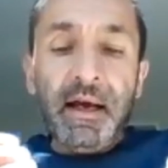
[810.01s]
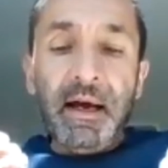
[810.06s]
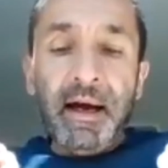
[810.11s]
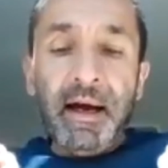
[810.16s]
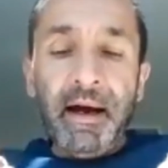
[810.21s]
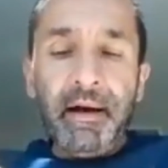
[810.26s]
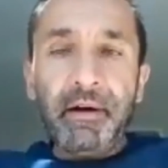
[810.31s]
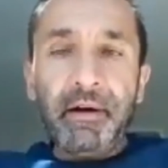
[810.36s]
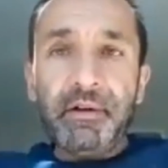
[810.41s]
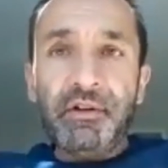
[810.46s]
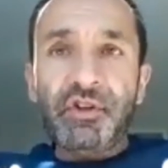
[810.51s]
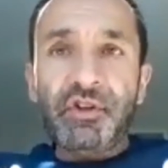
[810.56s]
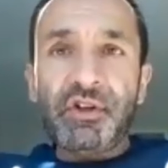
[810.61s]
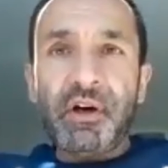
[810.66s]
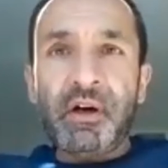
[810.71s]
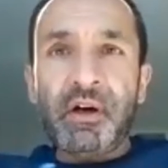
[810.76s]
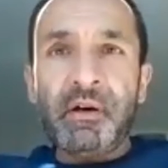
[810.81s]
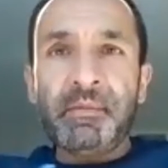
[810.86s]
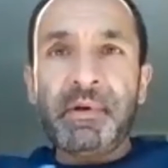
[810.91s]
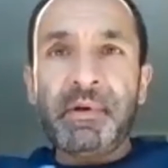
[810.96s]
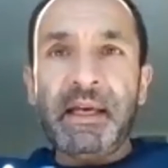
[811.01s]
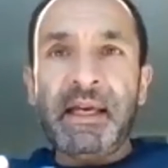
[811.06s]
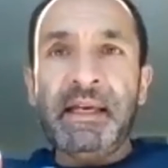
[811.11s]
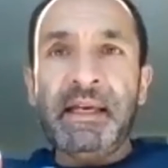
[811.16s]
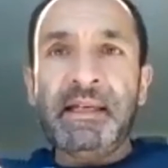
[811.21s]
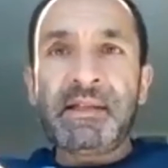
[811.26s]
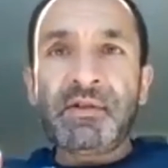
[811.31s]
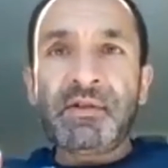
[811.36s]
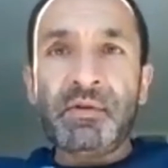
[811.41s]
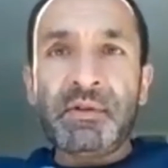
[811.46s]
Our job
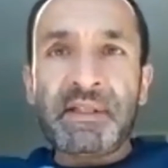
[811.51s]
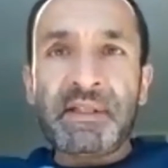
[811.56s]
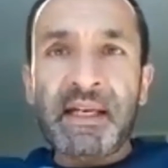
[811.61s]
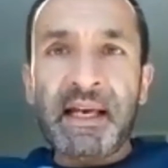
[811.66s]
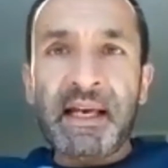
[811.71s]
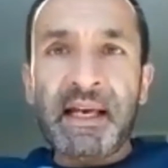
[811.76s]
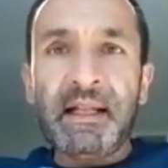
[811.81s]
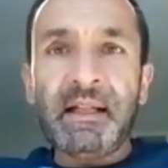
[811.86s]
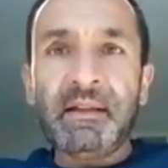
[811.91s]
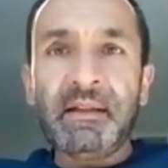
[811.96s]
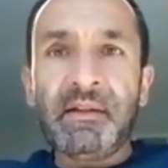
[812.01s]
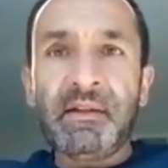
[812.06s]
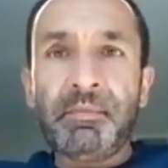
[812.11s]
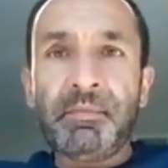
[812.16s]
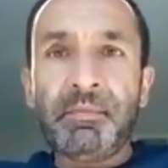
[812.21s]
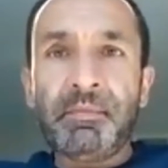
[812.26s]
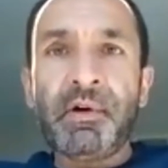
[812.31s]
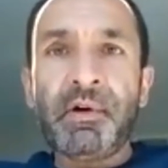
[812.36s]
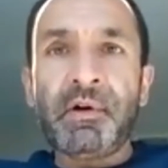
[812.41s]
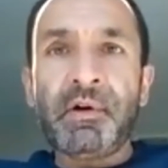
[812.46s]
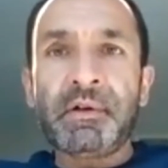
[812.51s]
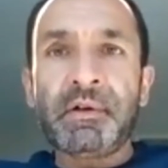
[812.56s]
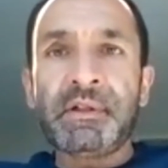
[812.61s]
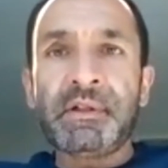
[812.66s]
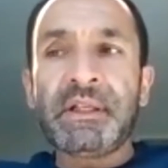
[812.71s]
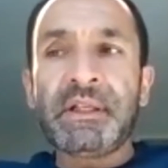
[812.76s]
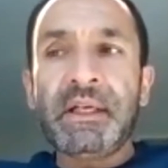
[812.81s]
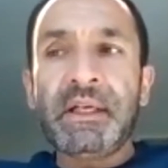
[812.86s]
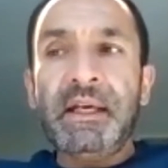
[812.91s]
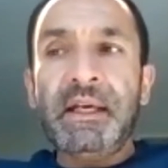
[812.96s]
is to tell the board
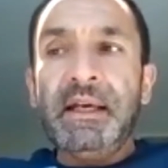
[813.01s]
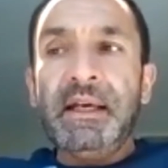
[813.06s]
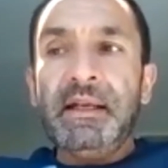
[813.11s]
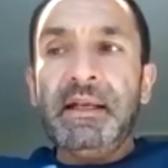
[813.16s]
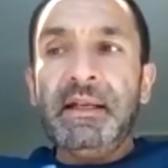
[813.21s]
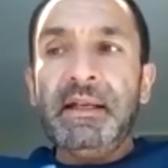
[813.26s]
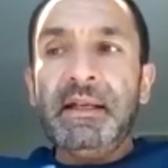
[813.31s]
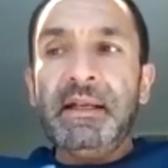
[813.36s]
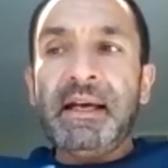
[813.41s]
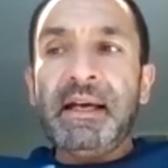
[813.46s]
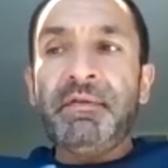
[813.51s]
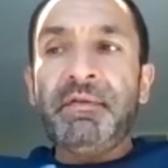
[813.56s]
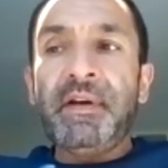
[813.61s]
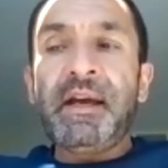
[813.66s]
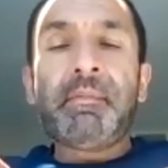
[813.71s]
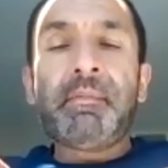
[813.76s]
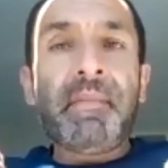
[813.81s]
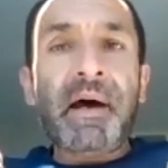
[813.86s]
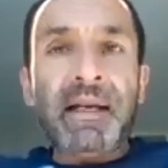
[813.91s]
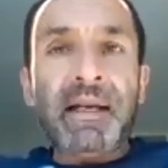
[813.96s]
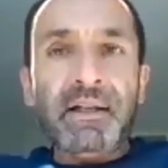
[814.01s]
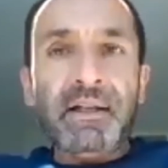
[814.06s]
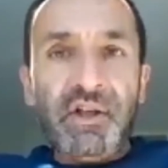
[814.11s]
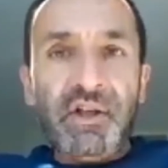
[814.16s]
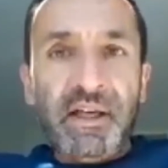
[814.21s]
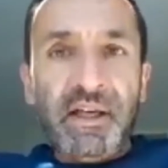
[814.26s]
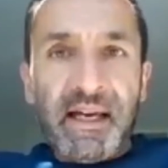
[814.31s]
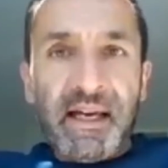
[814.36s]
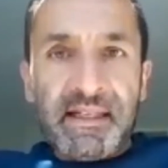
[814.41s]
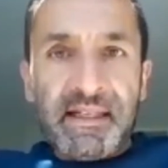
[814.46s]
that they're
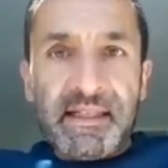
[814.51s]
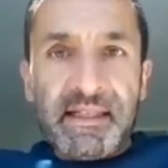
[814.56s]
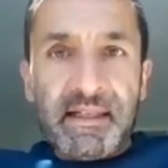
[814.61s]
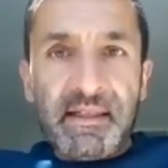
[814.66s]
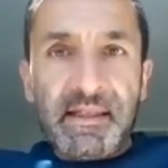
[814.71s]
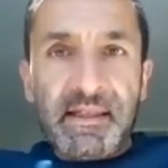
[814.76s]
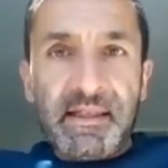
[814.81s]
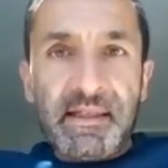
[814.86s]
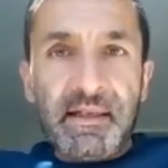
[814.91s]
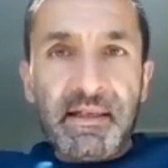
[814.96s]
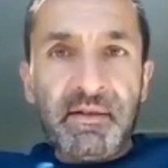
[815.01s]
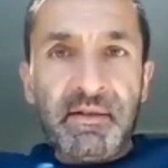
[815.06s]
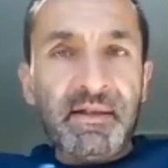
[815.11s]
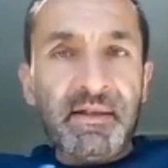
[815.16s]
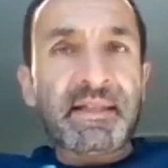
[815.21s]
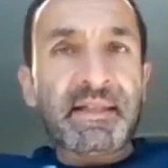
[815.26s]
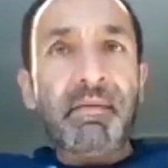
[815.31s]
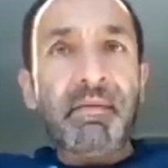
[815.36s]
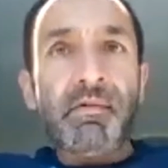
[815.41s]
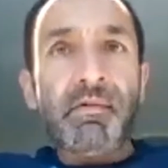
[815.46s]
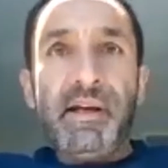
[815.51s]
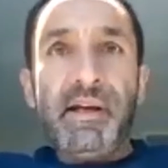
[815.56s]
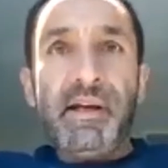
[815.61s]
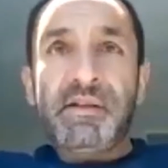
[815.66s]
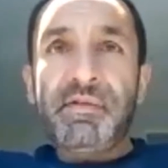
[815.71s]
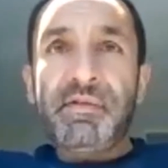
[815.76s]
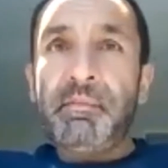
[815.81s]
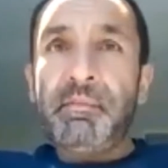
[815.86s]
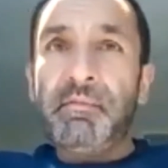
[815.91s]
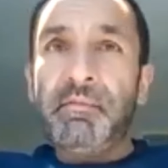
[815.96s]
managing assets the same way as
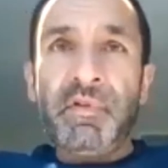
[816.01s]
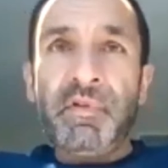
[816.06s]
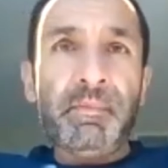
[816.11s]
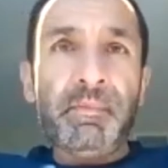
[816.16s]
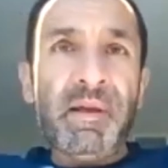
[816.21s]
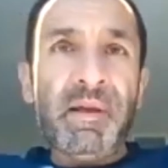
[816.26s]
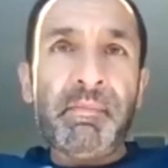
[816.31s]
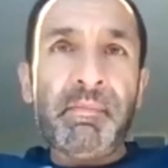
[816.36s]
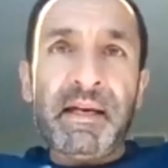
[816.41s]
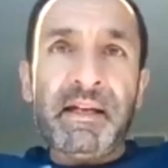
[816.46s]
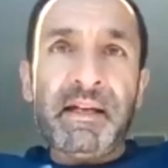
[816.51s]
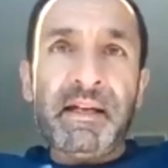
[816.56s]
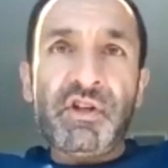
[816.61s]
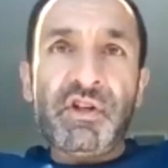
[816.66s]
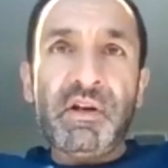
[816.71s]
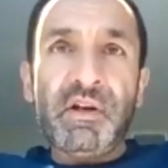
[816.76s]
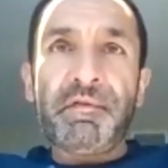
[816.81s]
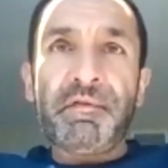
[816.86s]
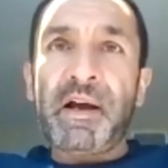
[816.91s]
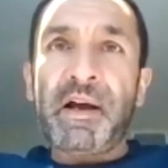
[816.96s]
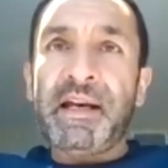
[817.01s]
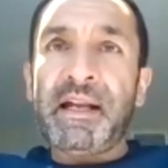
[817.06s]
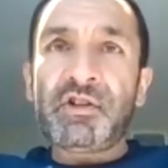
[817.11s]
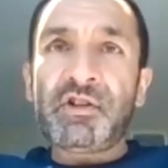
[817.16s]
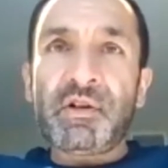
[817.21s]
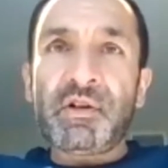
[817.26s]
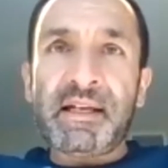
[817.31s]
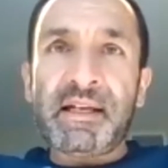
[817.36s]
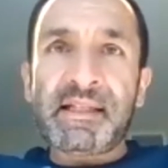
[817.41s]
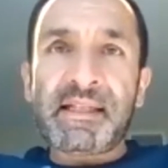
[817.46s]
they'd be managing a
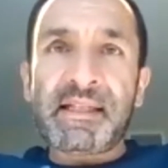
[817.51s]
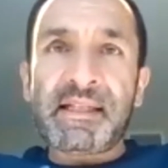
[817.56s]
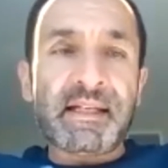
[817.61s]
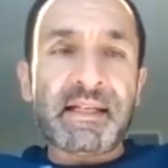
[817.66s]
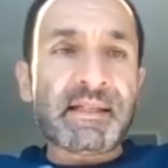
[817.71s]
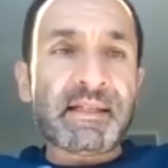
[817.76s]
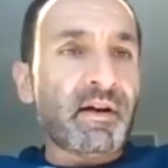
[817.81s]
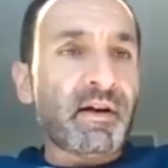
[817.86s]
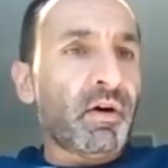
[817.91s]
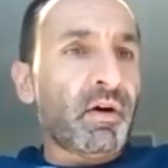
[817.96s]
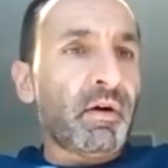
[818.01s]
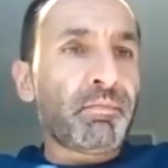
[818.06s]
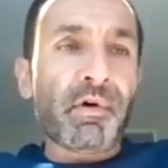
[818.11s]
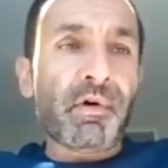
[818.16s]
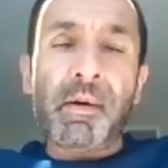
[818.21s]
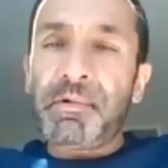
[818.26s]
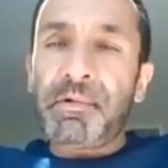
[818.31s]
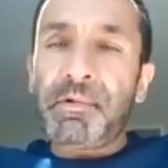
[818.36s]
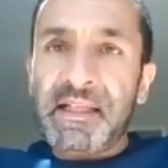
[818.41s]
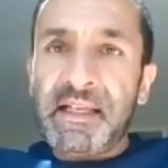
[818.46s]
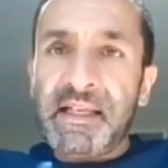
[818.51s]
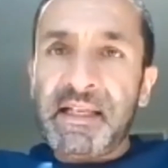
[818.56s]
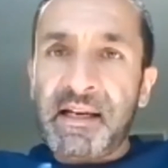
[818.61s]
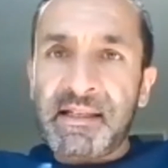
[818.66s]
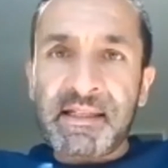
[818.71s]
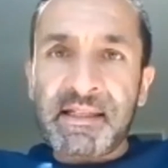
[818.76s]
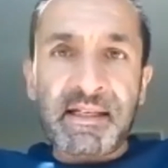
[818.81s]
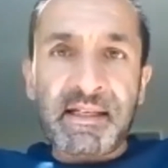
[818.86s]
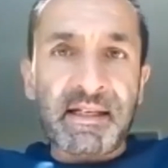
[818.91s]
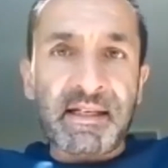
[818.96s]
financial asset or a
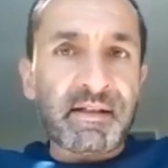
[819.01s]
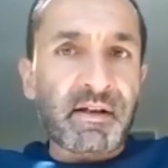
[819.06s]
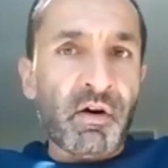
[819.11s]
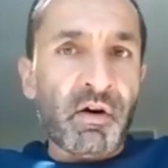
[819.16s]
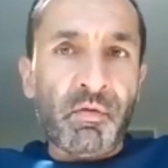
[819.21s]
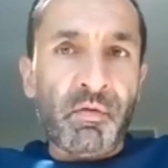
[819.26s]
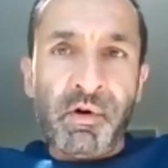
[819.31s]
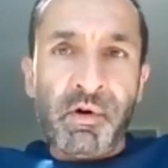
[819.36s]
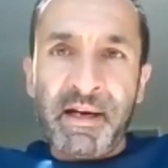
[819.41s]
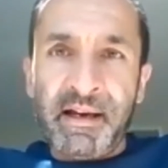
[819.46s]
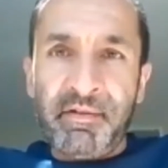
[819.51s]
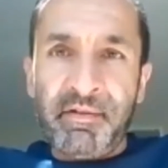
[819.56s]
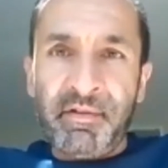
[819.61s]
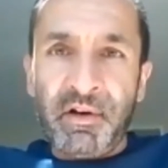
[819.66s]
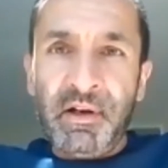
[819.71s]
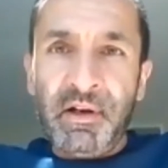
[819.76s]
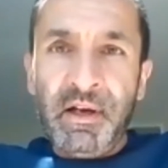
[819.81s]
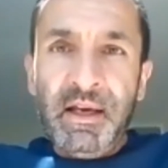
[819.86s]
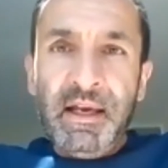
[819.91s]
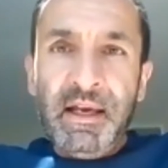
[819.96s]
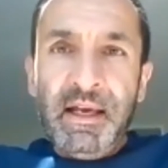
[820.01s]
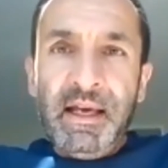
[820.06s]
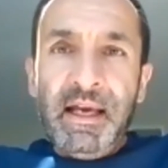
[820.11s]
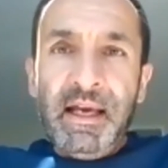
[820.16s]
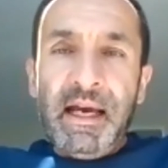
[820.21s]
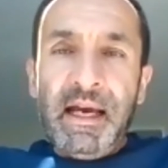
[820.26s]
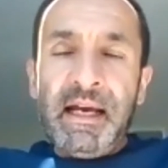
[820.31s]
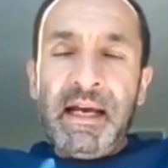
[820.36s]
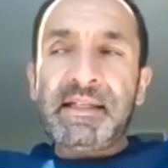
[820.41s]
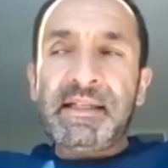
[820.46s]
property asset or whatever.
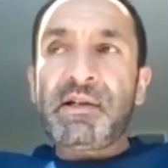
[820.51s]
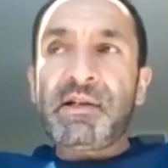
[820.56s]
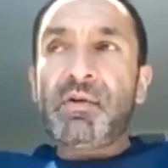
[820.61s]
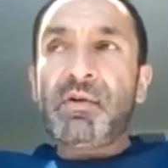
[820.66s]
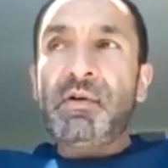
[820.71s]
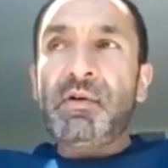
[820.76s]
And so